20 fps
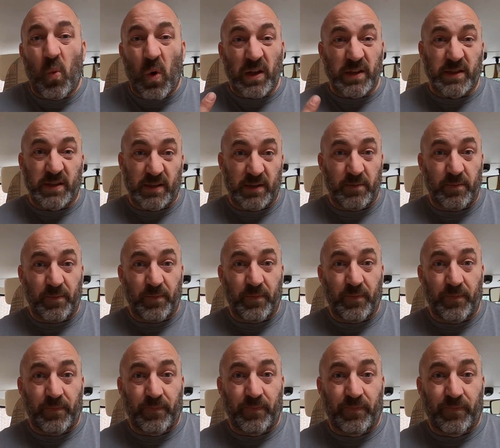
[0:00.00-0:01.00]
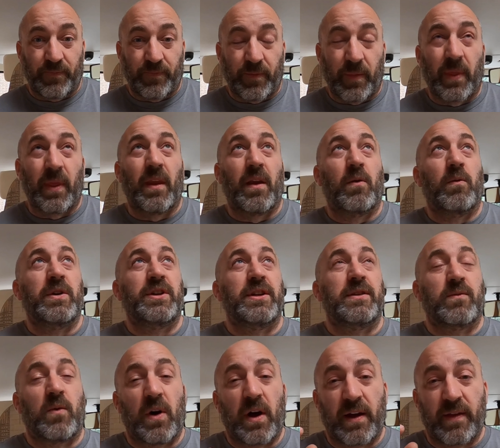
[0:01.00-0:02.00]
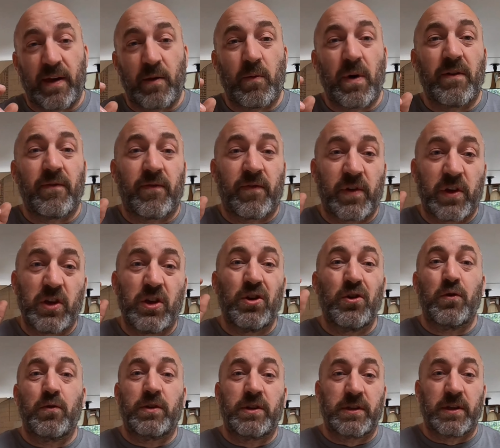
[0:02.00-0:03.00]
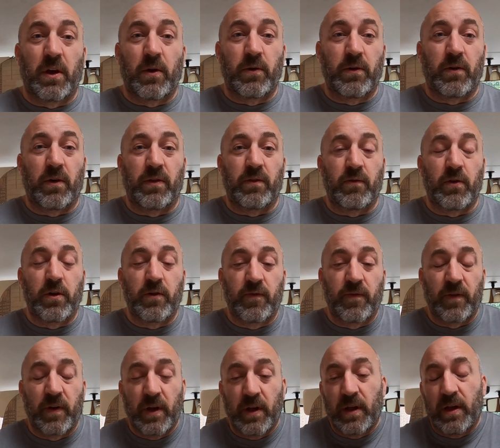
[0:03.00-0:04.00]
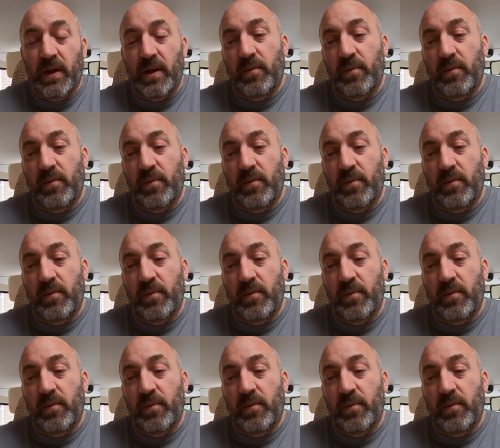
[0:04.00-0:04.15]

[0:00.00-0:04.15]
once, which is why I then went for huge solar on the roof,